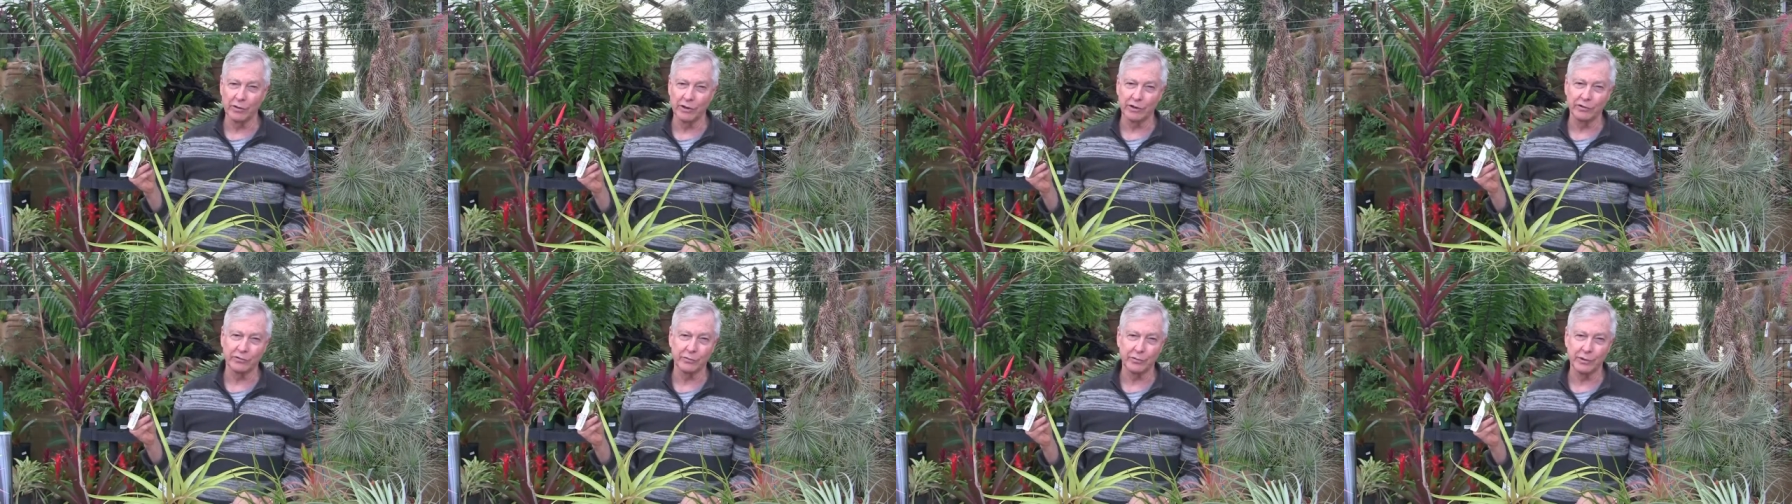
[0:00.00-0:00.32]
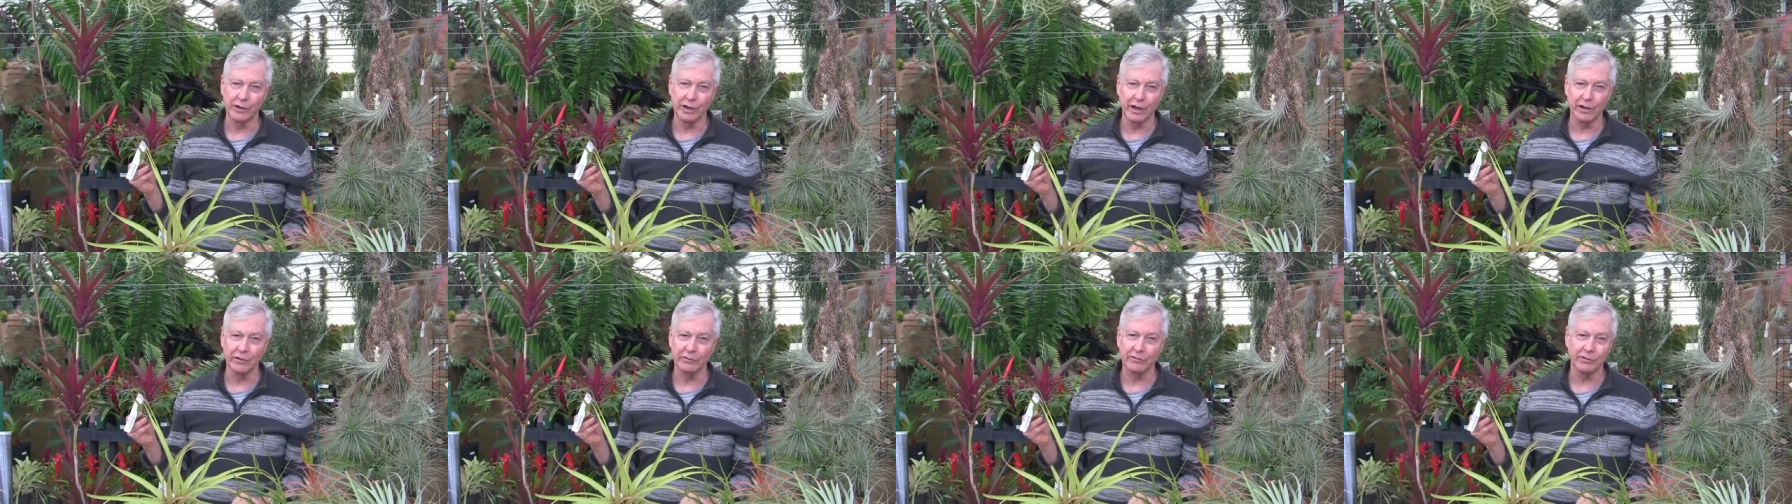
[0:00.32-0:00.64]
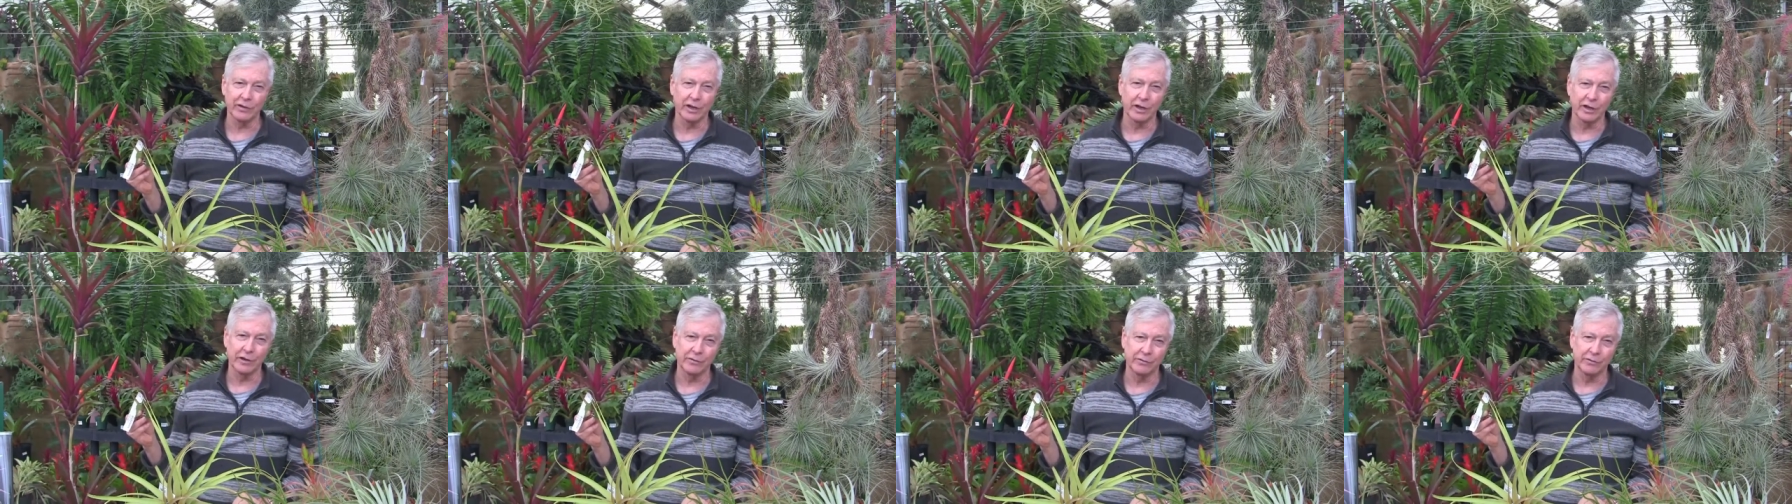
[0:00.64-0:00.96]
this one
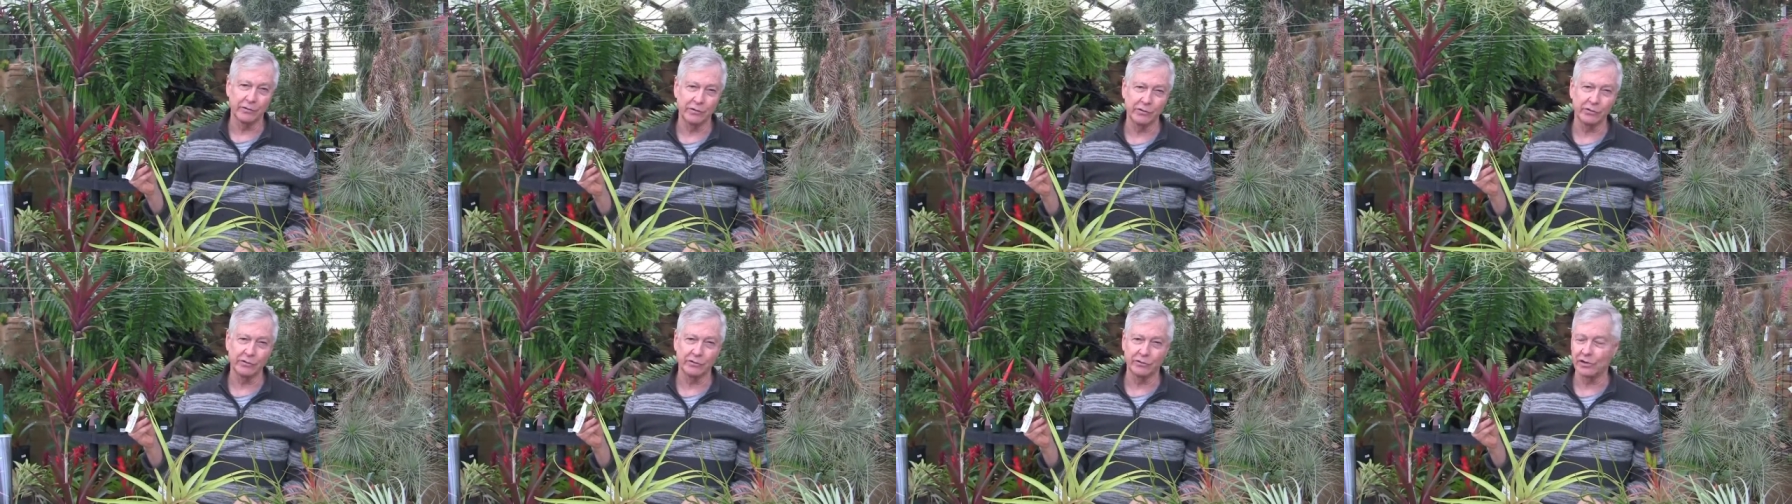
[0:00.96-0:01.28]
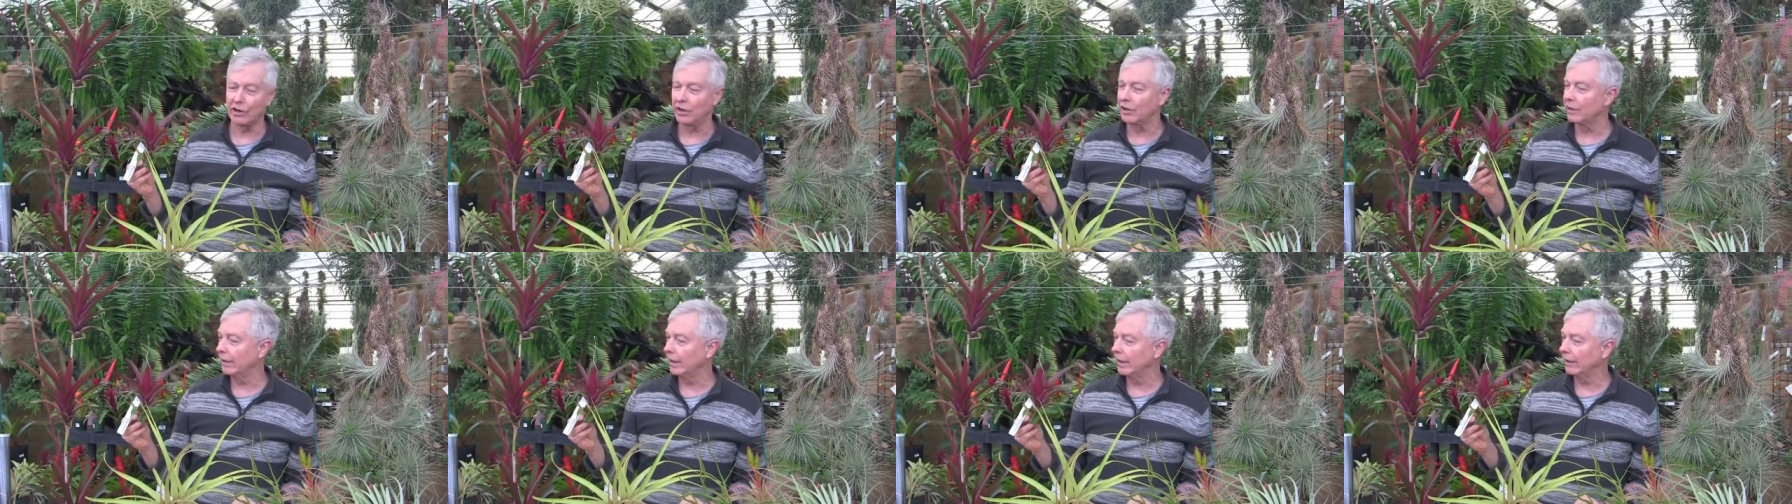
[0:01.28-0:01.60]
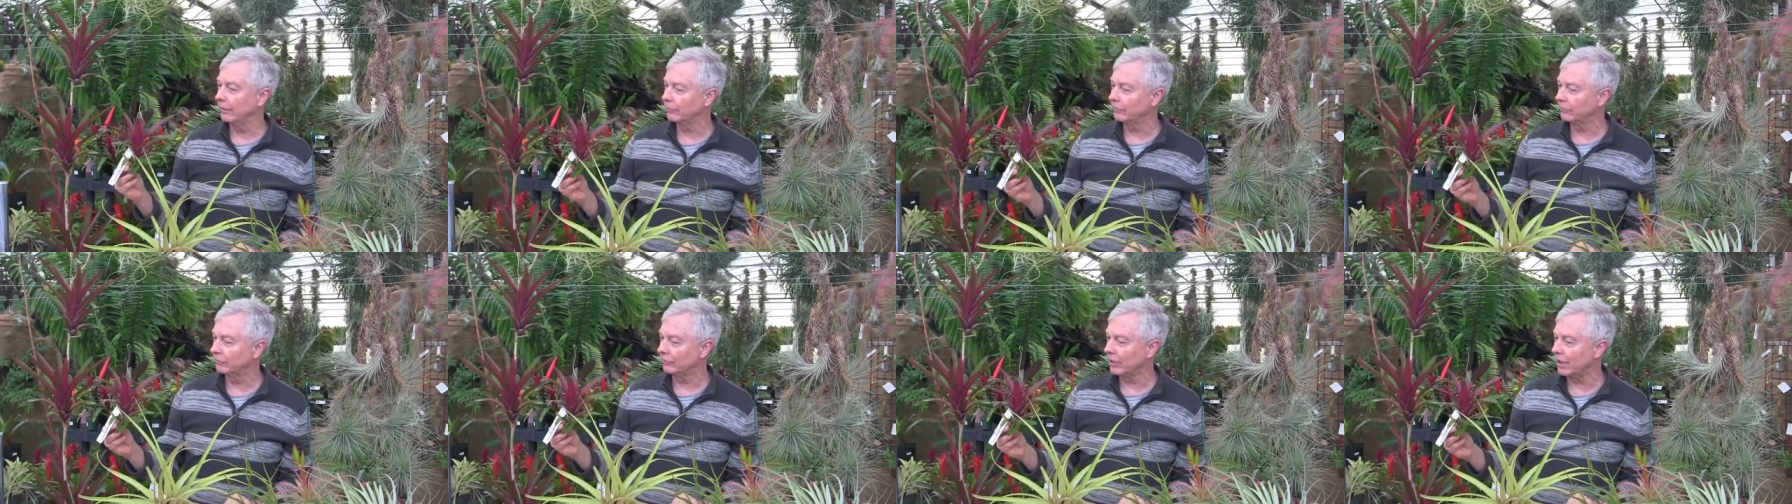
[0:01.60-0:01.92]
outside of Tucson
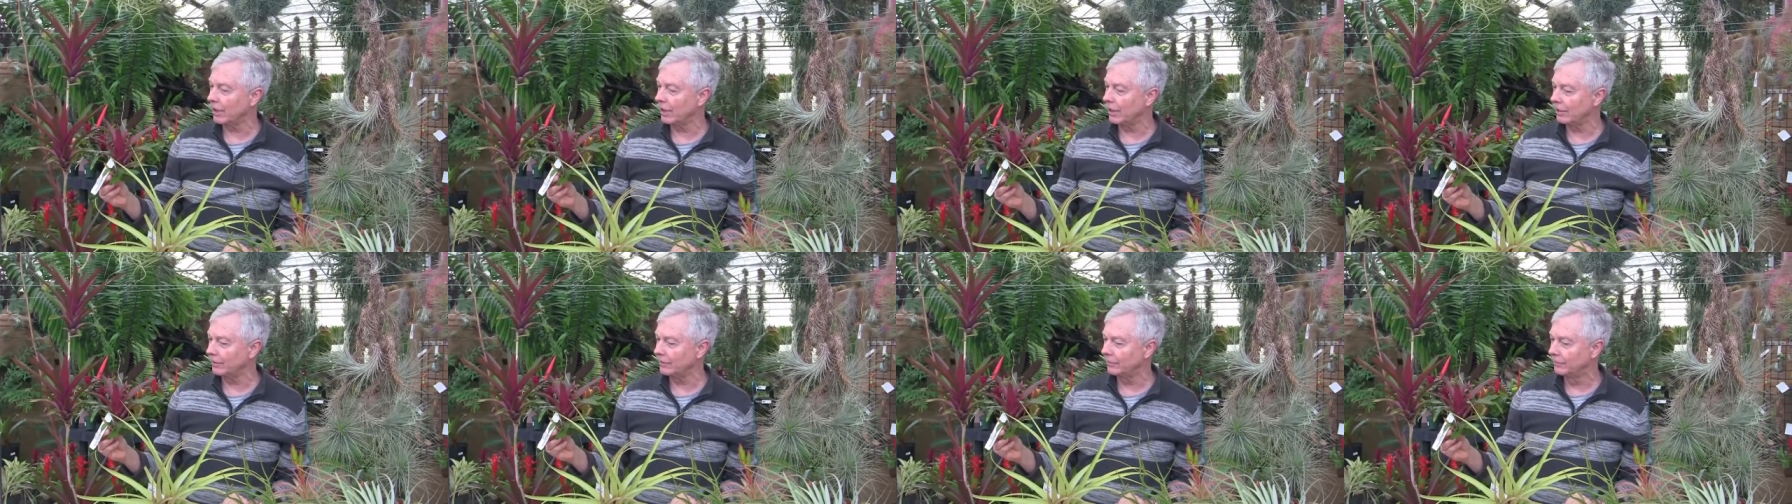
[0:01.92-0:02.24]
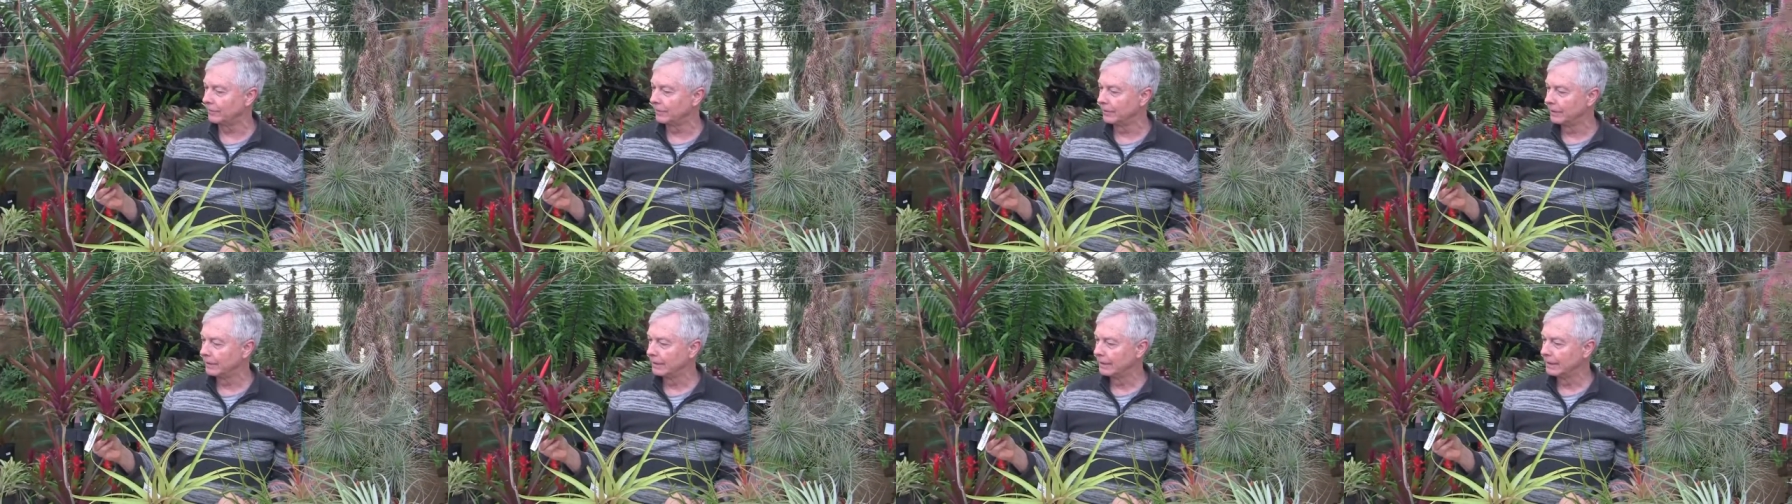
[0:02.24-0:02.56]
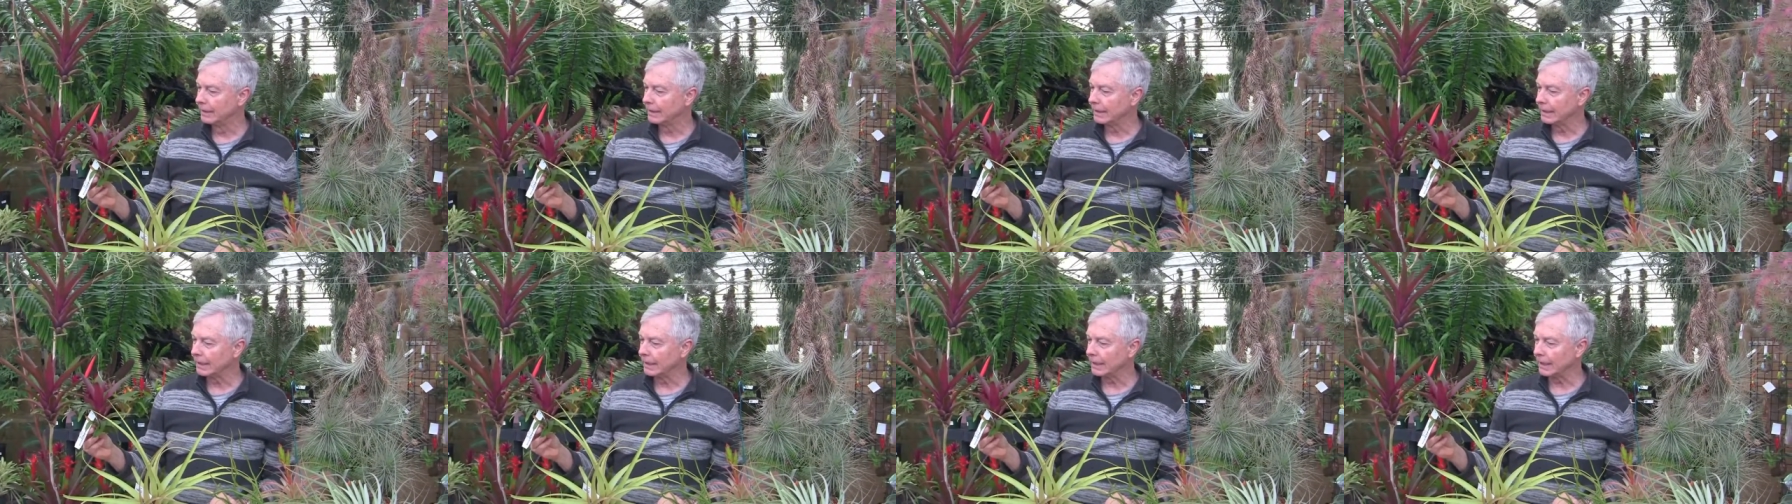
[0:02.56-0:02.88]
outside
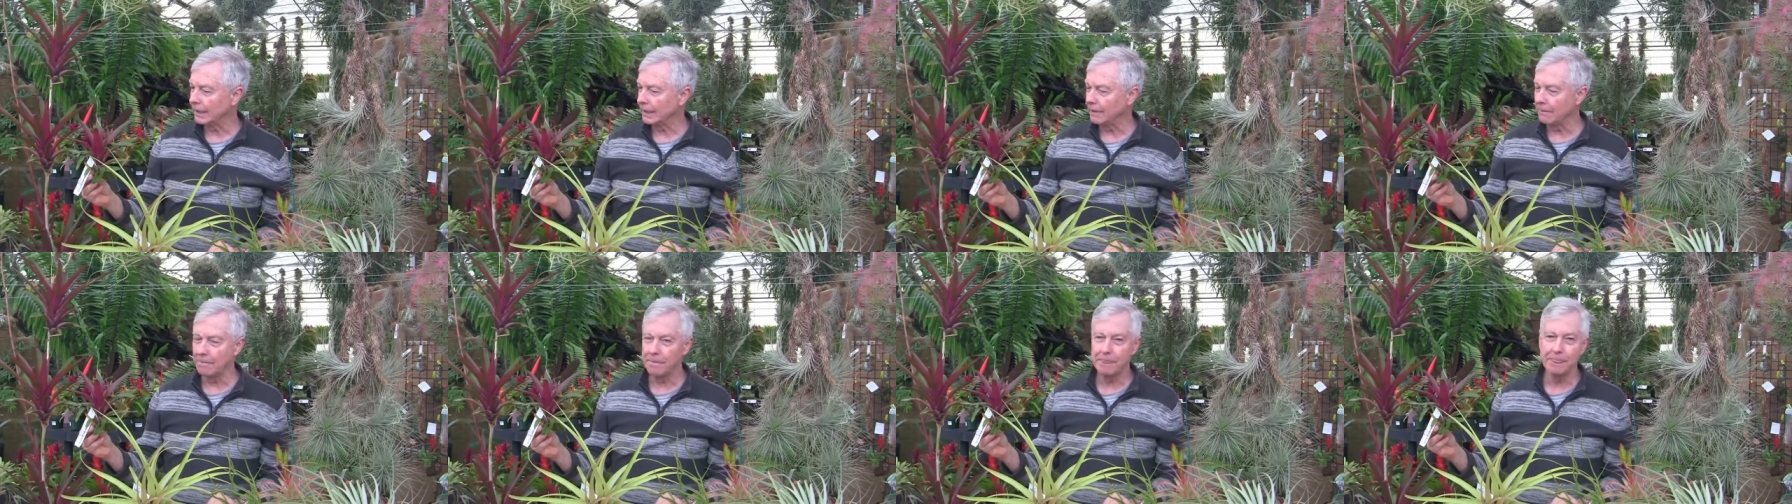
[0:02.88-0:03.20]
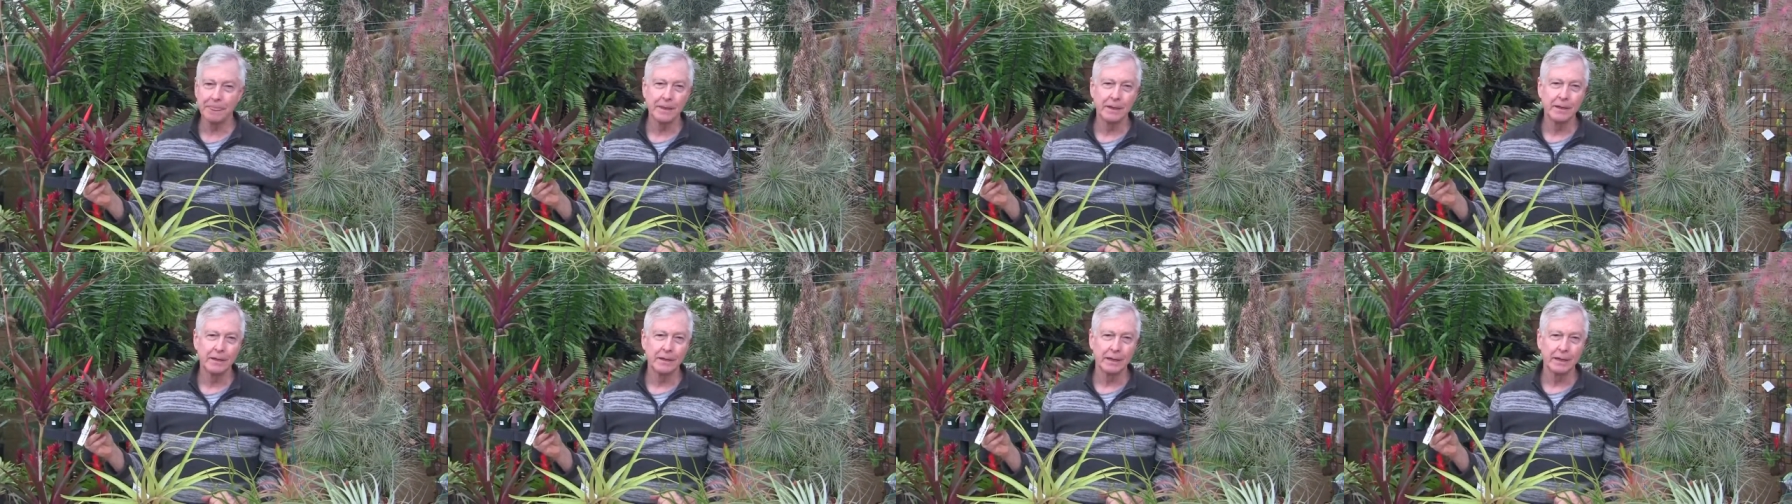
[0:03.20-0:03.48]
um,